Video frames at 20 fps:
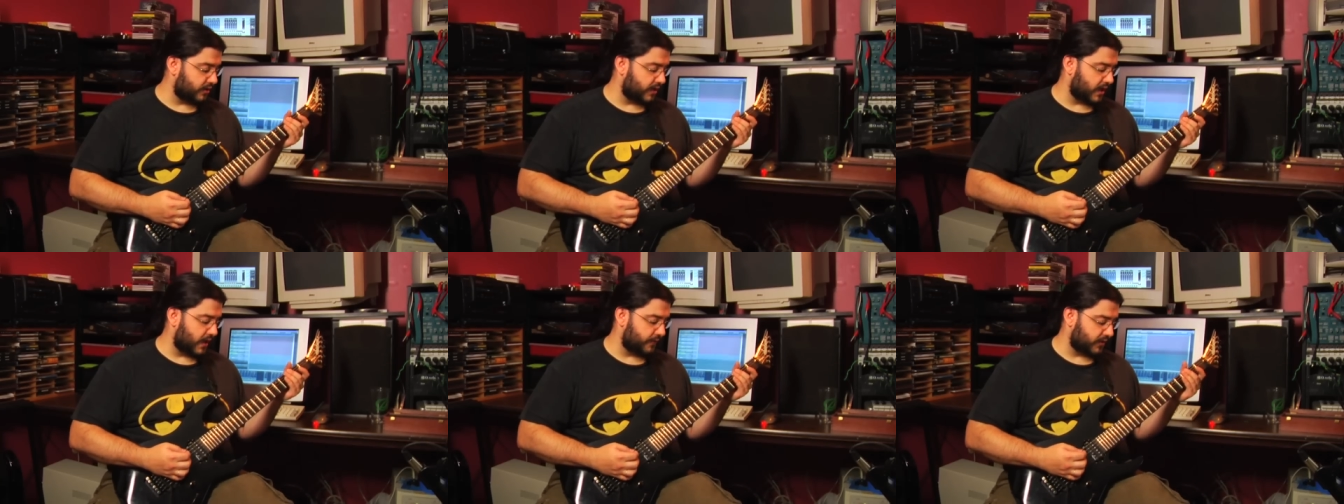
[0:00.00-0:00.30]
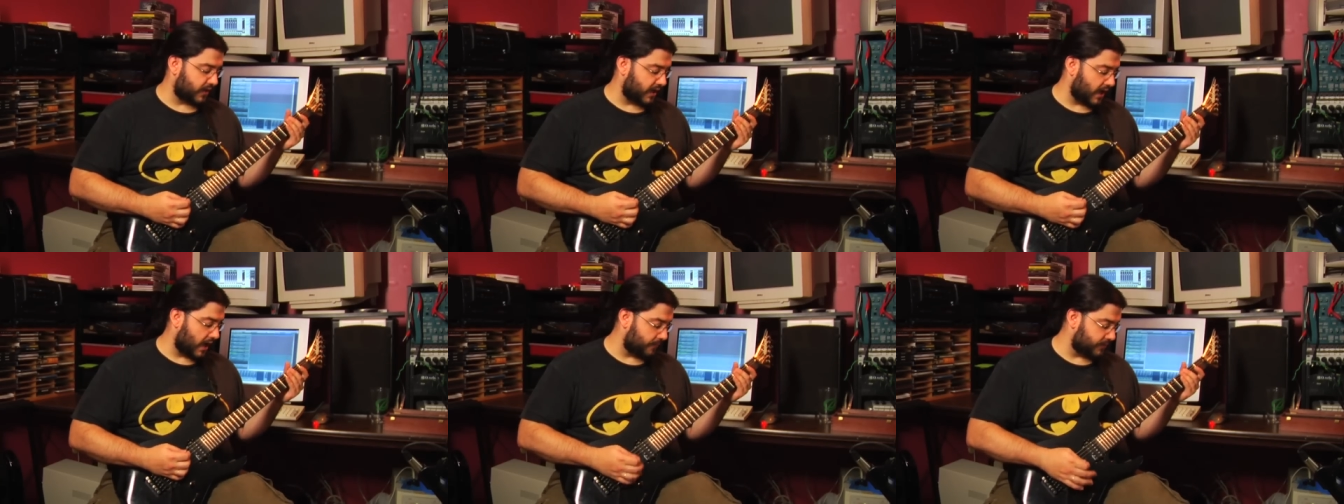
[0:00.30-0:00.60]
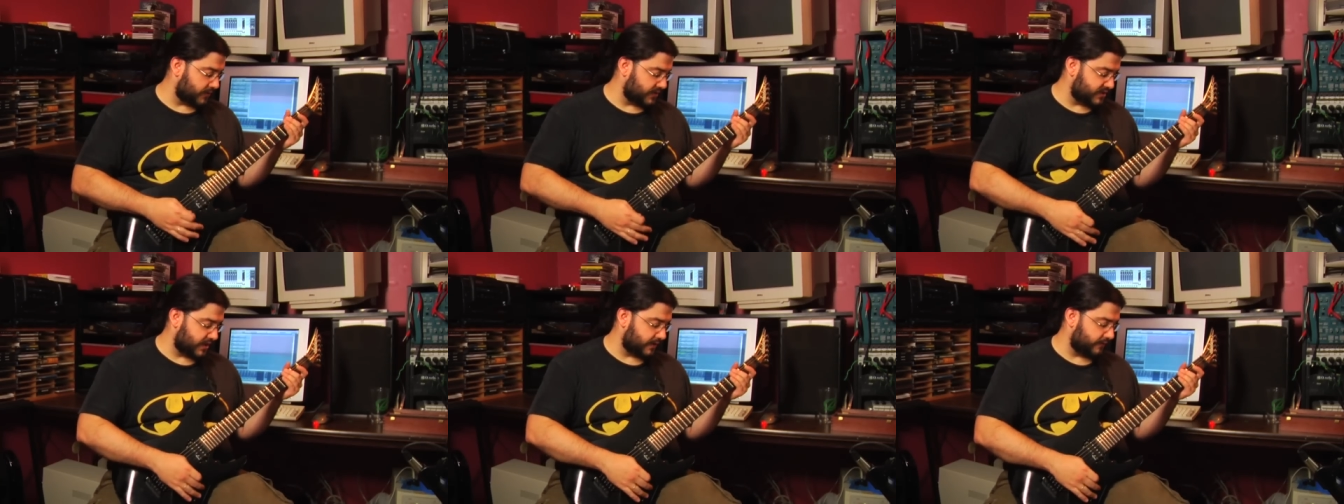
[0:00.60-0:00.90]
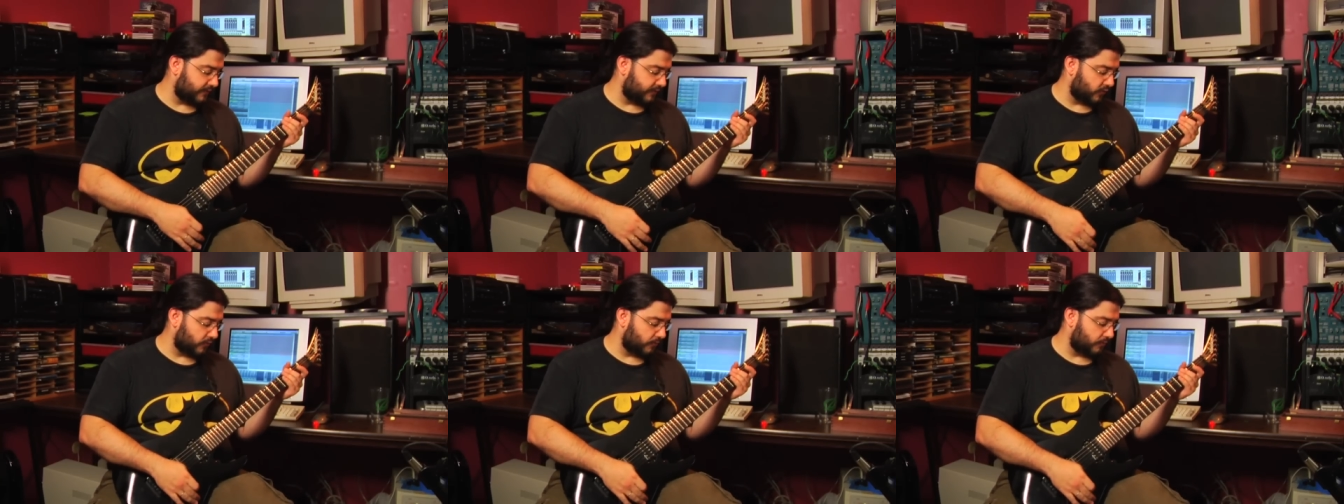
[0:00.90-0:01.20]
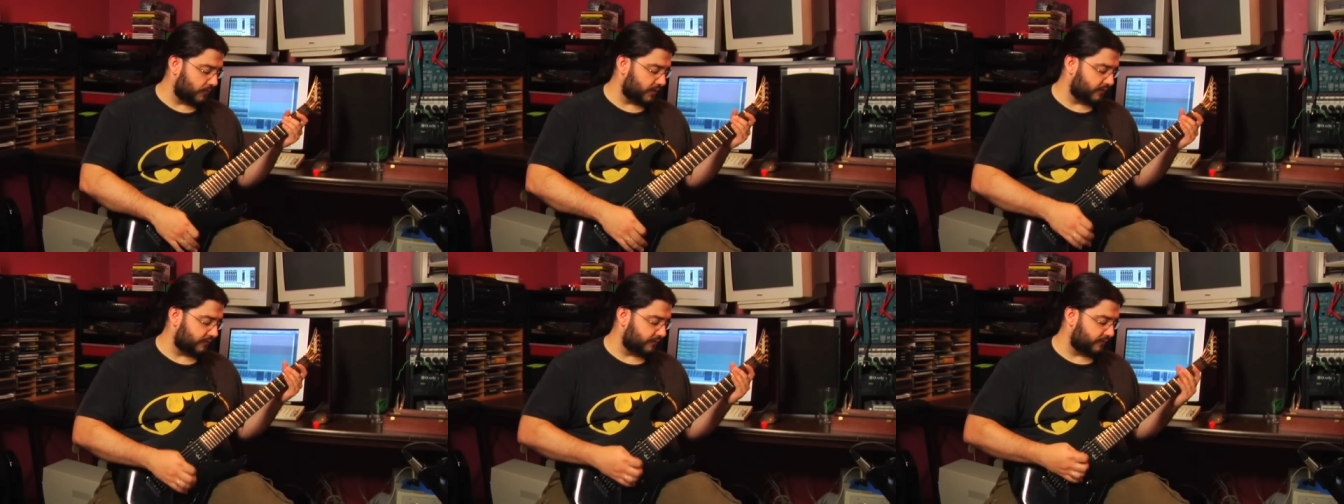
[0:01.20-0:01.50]
You're going to have to compensate for a
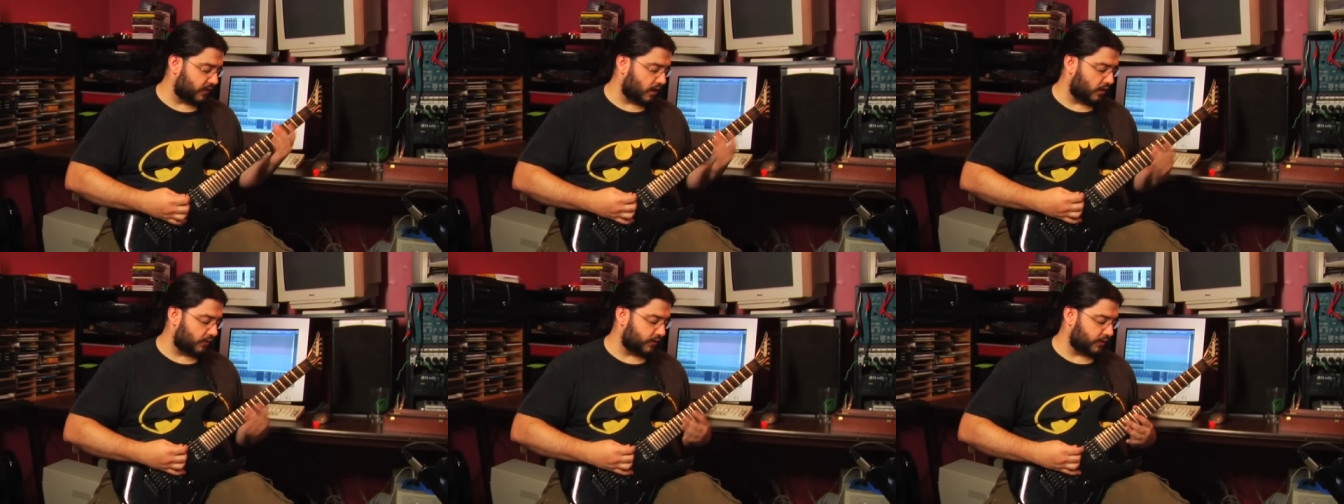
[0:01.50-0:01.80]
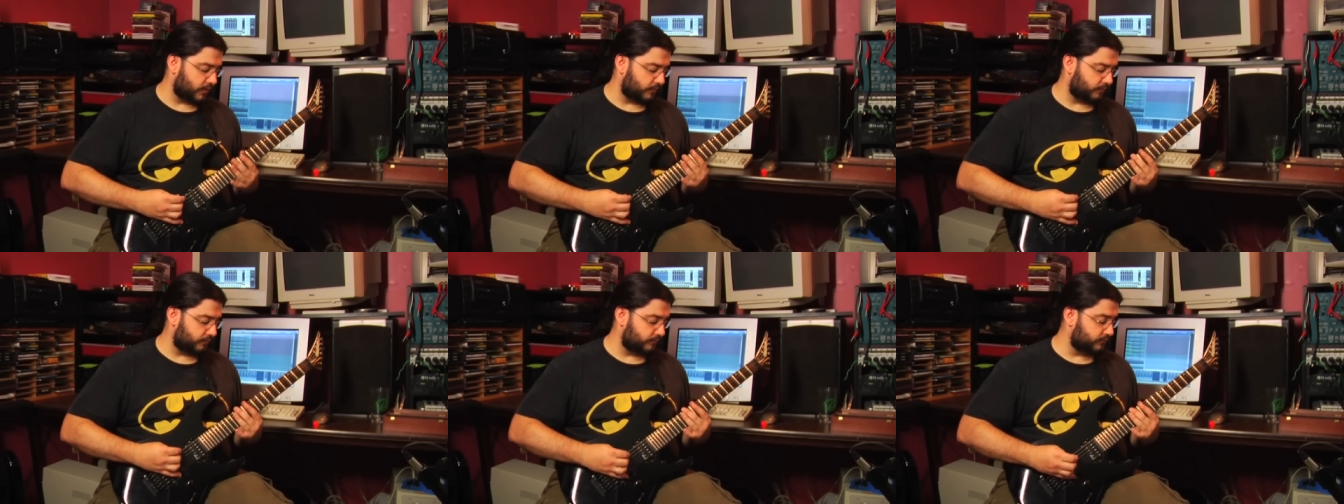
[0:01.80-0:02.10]
bit of volume